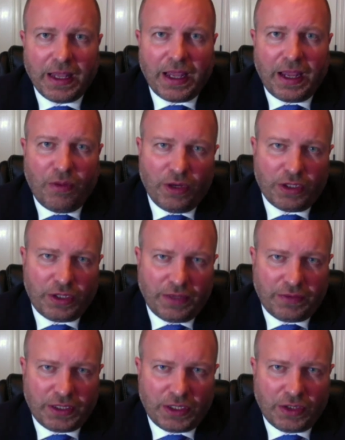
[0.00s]
And what you have
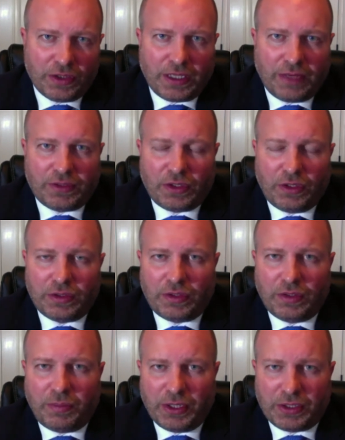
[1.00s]
to do is you have to go
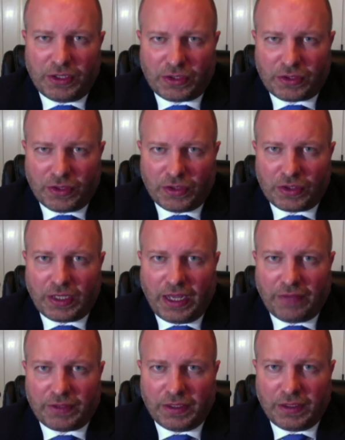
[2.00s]
to a business search. You
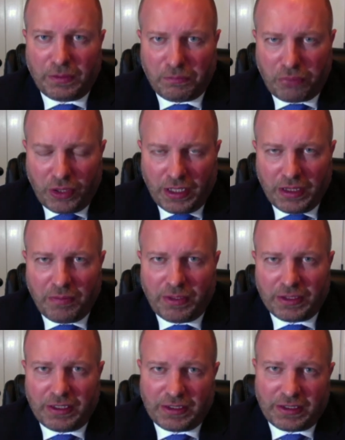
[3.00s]
have to put in the
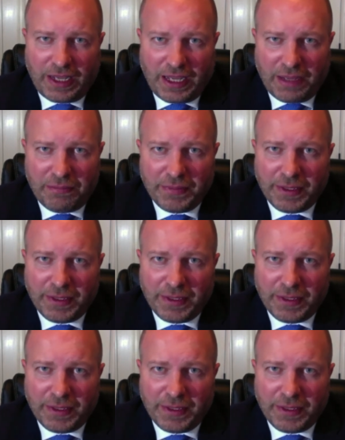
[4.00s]
business name.